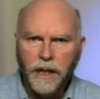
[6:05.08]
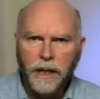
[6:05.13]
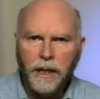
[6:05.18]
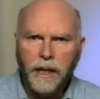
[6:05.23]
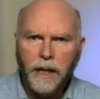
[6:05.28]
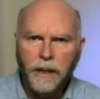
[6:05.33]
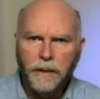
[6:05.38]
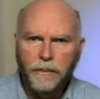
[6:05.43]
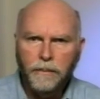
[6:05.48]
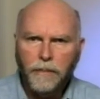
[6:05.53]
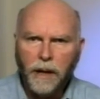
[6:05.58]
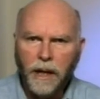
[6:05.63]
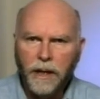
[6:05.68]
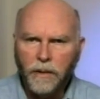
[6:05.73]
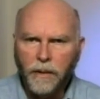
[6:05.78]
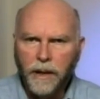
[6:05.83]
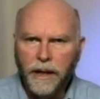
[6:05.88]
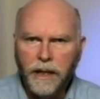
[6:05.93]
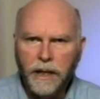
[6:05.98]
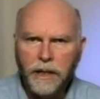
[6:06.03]
and, and, by
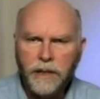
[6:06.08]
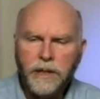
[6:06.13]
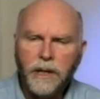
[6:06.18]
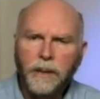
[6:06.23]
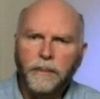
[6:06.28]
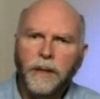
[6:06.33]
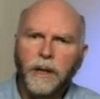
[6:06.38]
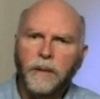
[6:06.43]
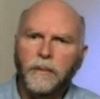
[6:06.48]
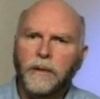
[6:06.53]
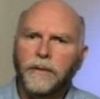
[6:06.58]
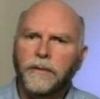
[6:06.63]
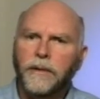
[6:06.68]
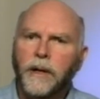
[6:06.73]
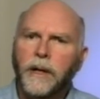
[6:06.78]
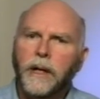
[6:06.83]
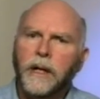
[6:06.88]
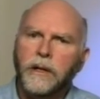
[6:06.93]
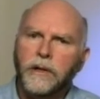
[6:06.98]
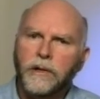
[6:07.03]
the way, it is something we're
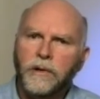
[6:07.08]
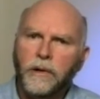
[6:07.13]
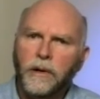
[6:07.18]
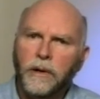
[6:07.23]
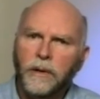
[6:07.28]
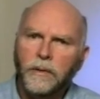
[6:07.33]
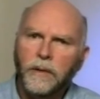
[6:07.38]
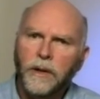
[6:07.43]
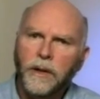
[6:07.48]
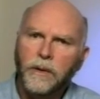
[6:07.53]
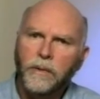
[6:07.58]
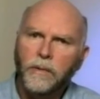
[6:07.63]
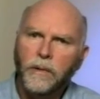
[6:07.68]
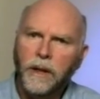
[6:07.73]
very concerned with.